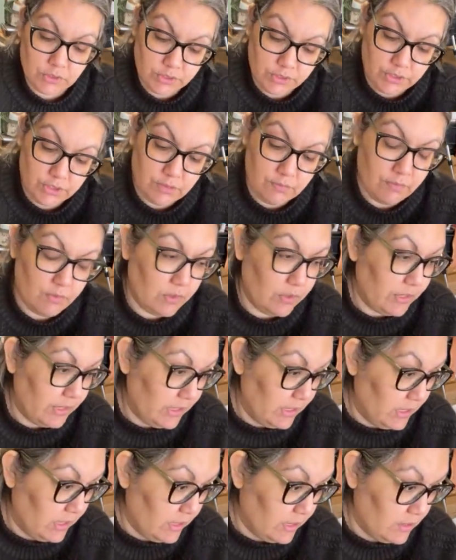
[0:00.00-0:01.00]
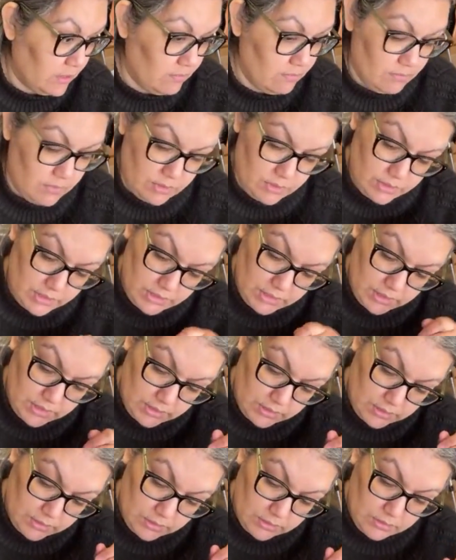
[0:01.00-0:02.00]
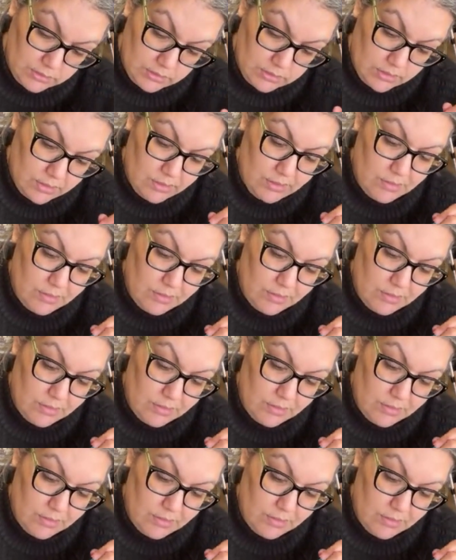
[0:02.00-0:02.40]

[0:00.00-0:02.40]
Good morning, good morning.